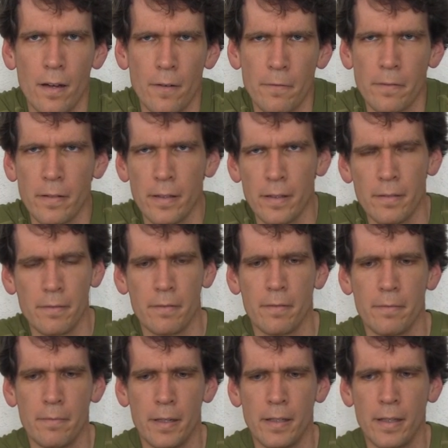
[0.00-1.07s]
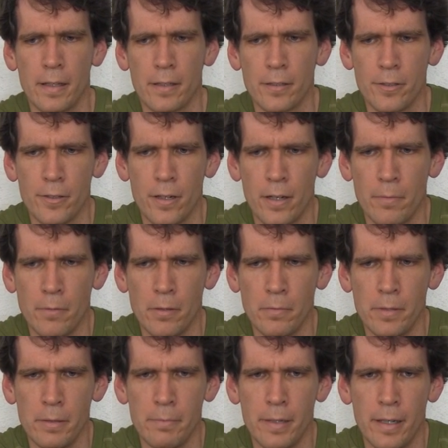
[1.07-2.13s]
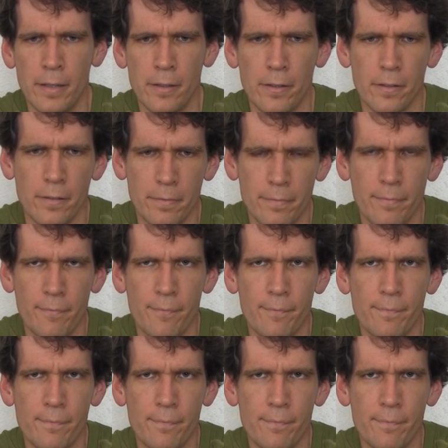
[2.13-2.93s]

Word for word: hopefully, my next job will be better.